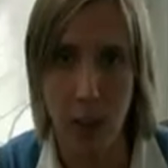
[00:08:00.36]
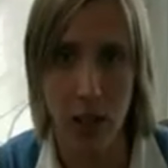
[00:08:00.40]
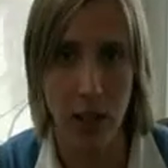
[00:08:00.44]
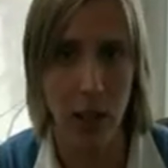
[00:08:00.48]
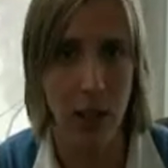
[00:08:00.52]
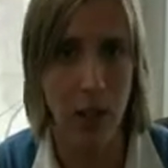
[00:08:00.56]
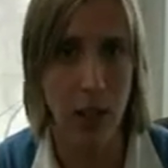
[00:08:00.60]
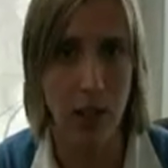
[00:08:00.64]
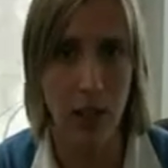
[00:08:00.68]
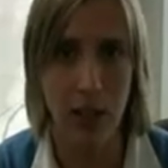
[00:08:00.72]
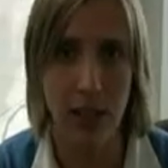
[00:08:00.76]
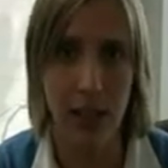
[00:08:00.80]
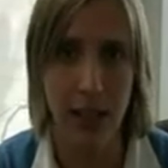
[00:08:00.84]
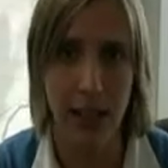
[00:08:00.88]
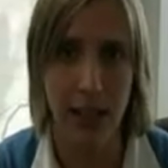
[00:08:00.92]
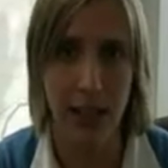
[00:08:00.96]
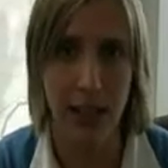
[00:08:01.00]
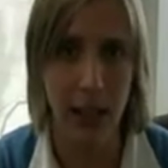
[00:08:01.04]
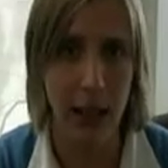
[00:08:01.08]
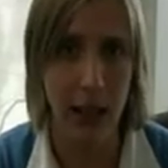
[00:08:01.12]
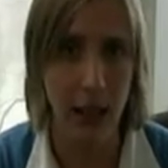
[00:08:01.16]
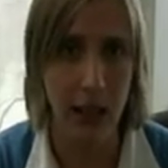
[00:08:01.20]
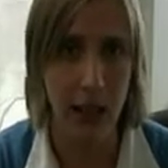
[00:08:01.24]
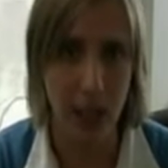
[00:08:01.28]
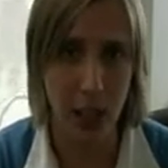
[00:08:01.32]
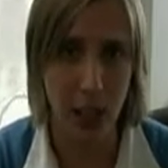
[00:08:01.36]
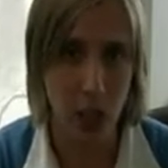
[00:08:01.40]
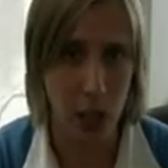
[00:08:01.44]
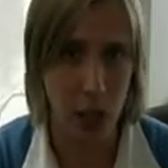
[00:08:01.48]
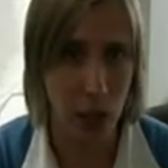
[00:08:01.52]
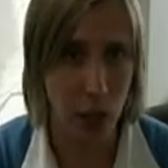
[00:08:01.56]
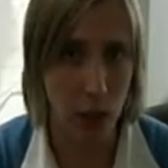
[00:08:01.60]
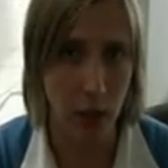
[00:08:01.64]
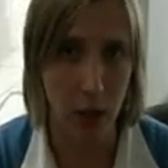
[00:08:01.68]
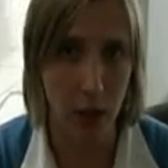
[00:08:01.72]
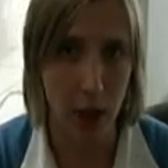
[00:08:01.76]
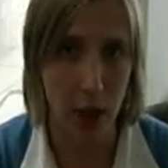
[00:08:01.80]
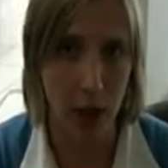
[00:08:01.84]
which is obviously an issue
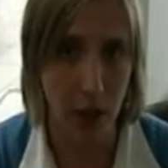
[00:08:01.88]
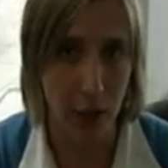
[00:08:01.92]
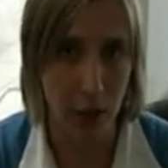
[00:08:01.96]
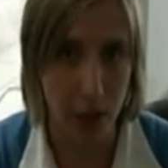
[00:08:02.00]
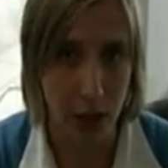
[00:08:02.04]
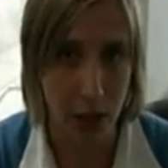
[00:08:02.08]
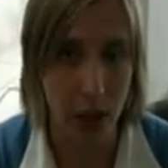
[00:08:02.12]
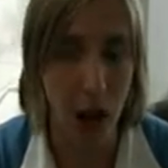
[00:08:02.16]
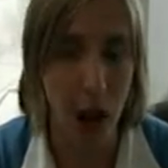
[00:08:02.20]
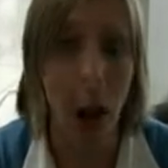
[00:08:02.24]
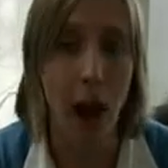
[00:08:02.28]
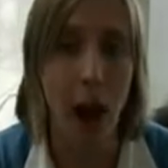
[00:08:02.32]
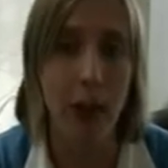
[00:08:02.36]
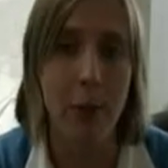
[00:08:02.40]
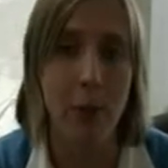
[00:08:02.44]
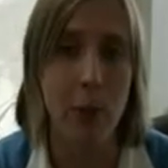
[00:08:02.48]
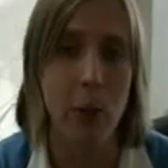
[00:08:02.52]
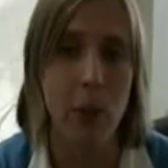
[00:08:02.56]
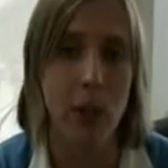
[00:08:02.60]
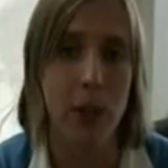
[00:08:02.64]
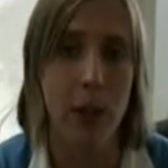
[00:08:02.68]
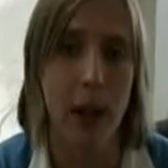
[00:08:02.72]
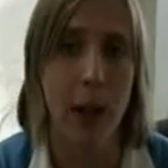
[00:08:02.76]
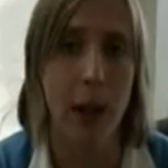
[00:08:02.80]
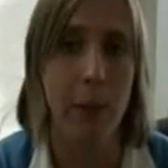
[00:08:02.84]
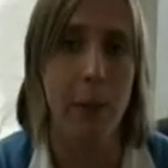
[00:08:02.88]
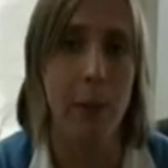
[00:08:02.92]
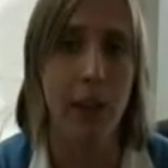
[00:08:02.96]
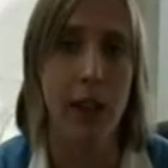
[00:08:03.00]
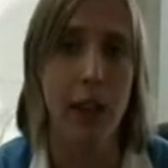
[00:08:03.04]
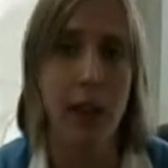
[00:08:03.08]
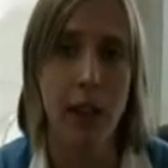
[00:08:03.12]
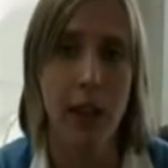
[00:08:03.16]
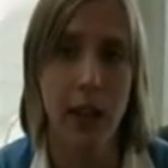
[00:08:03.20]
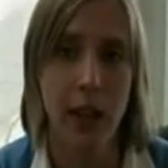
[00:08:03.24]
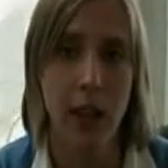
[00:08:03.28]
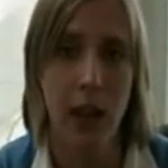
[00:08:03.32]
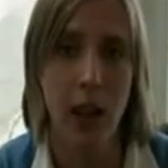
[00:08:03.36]
that at the time was
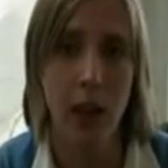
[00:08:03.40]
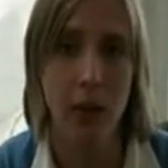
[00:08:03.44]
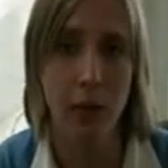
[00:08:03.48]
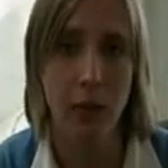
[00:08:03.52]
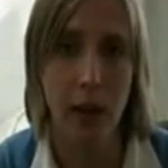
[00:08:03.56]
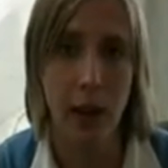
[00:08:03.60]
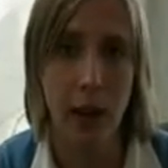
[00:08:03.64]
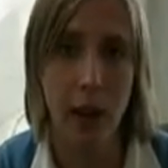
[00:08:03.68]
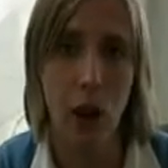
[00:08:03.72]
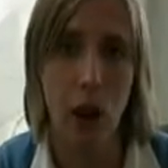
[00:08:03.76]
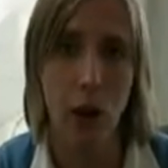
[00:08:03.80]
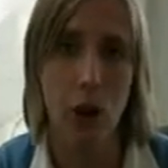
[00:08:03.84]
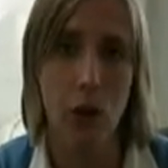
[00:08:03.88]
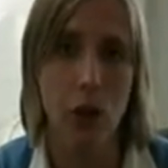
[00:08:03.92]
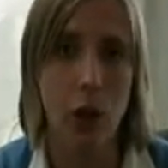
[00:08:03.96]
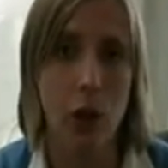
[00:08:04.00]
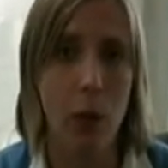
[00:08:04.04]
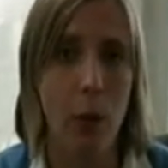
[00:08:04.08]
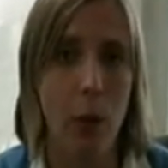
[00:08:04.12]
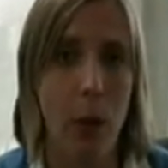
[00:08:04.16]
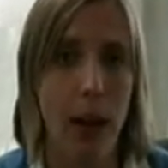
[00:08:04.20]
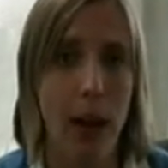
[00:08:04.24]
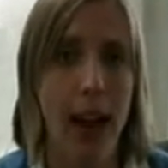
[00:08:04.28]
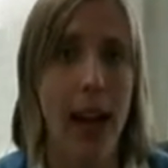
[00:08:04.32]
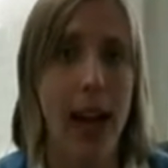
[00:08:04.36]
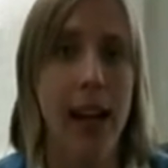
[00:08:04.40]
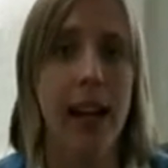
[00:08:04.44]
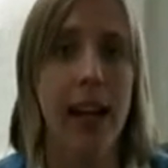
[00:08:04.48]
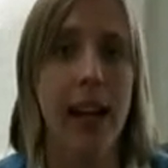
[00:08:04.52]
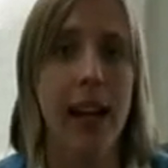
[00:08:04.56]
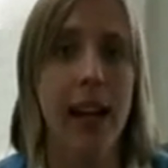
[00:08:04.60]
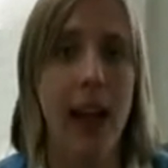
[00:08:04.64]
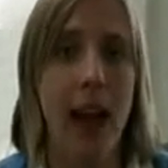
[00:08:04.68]
a real hot topic.